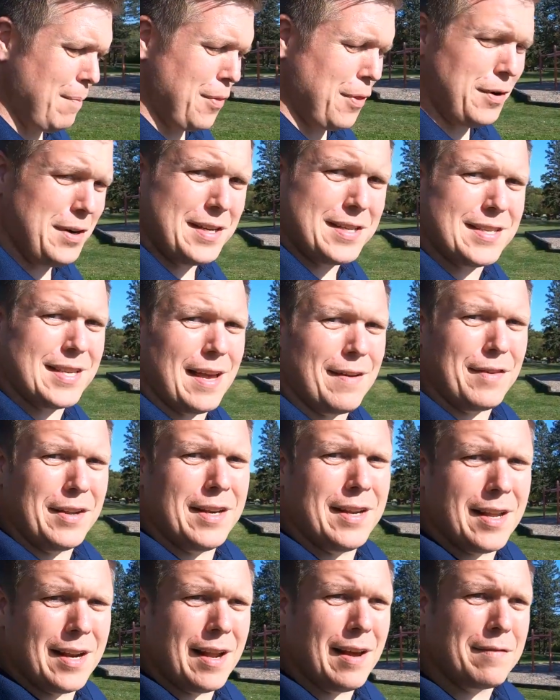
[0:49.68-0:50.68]

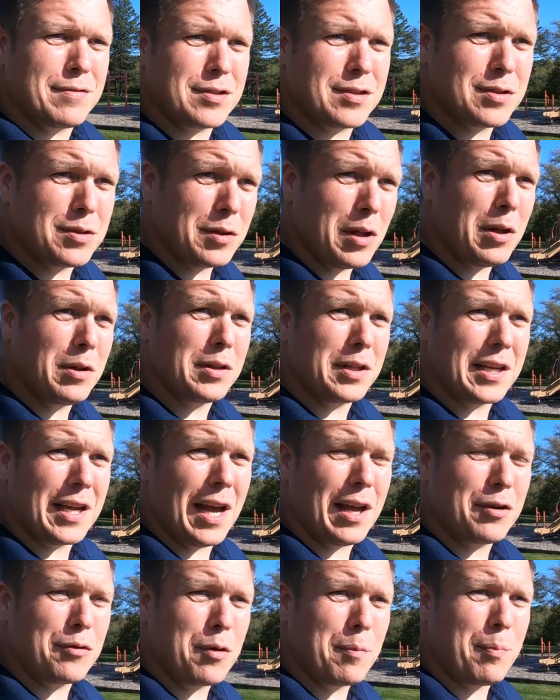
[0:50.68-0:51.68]
37, and I've slowly
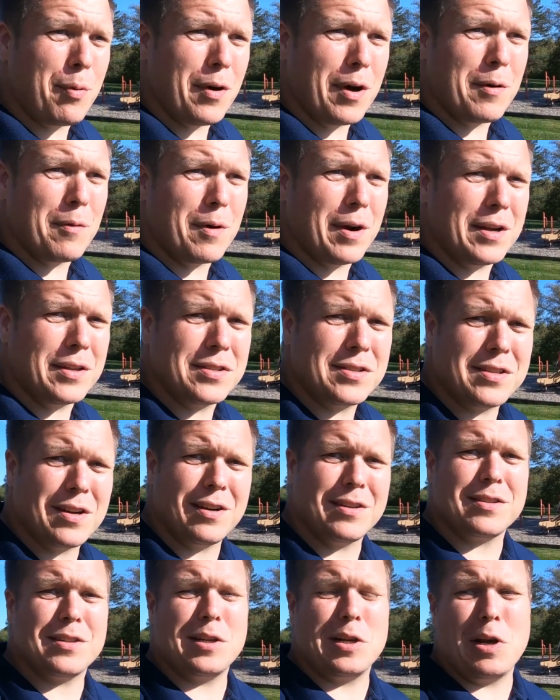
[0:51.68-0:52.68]
gotten to a point where I
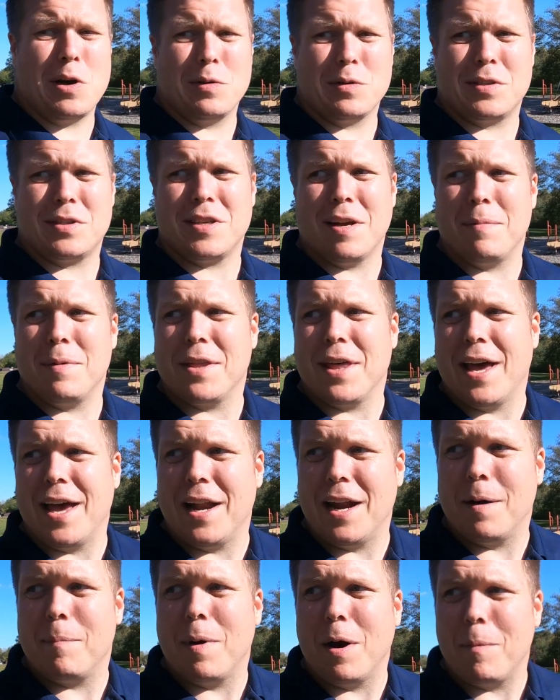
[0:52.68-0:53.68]
start to know some of
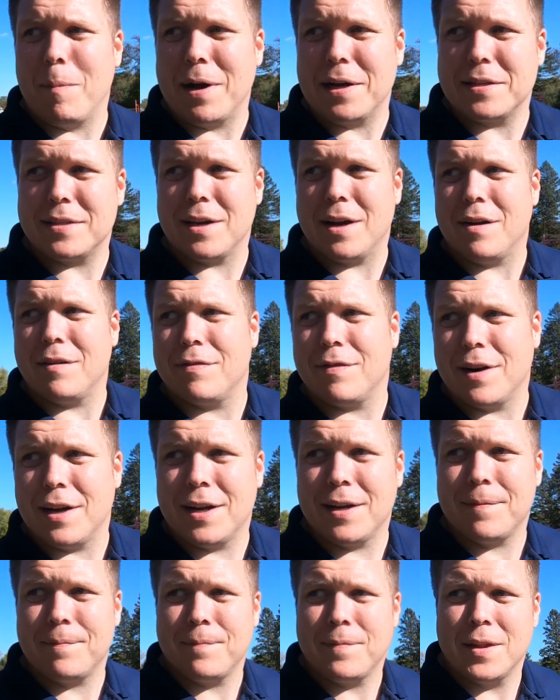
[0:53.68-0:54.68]
that about myself,
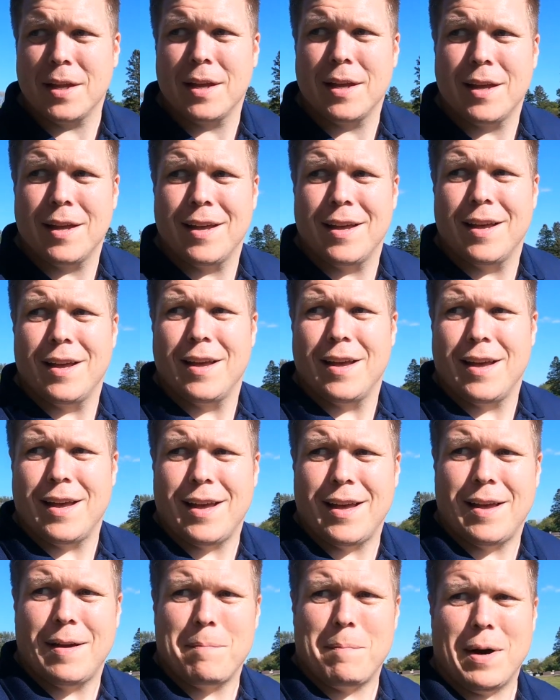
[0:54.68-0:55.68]
right?
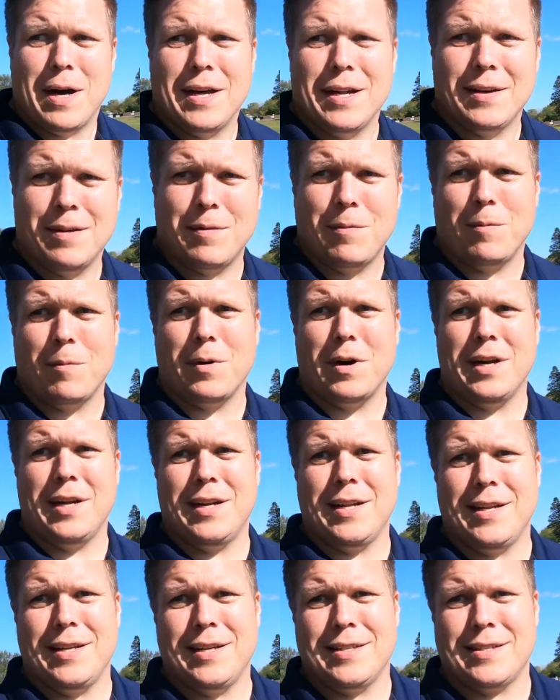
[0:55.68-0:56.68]
But what
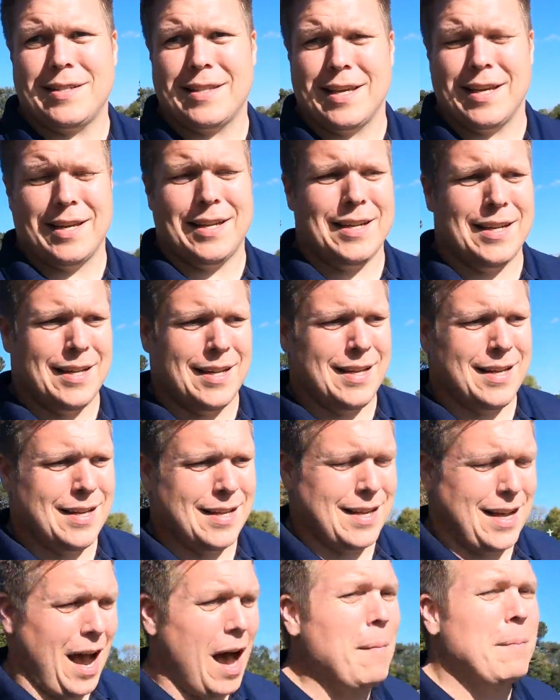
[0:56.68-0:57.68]
it is that
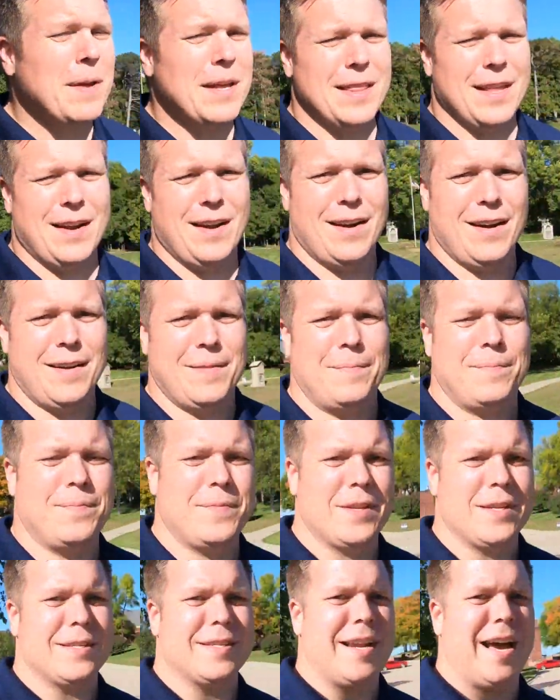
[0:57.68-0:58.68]
got me there
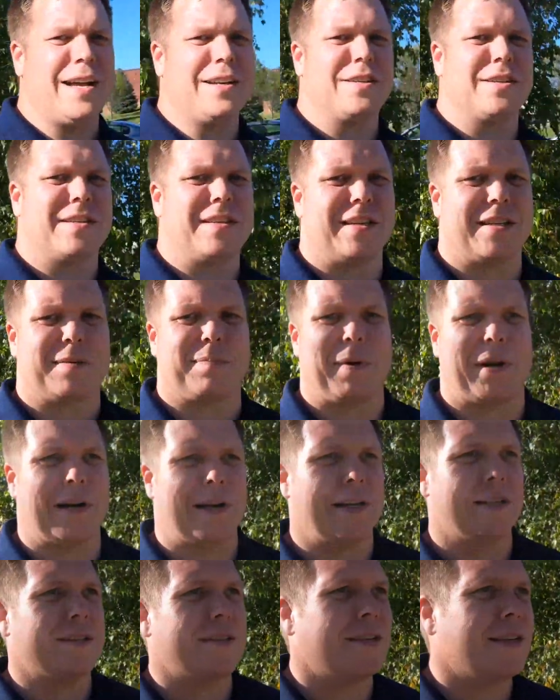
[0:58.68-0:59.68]
is not just
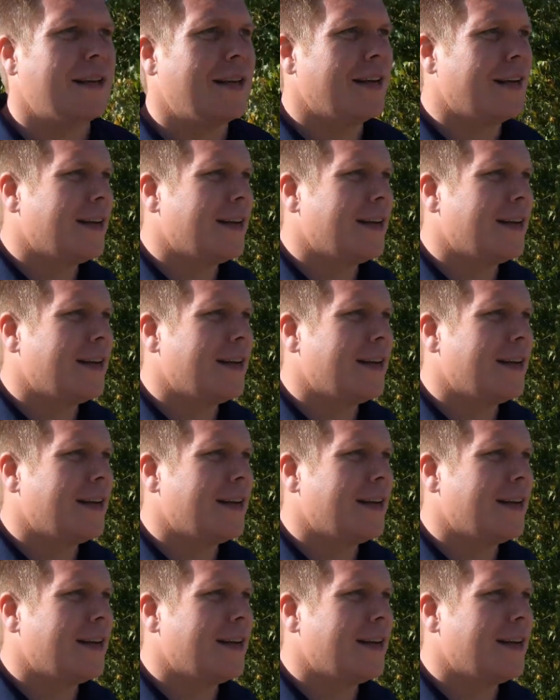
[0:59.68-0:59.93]
experience.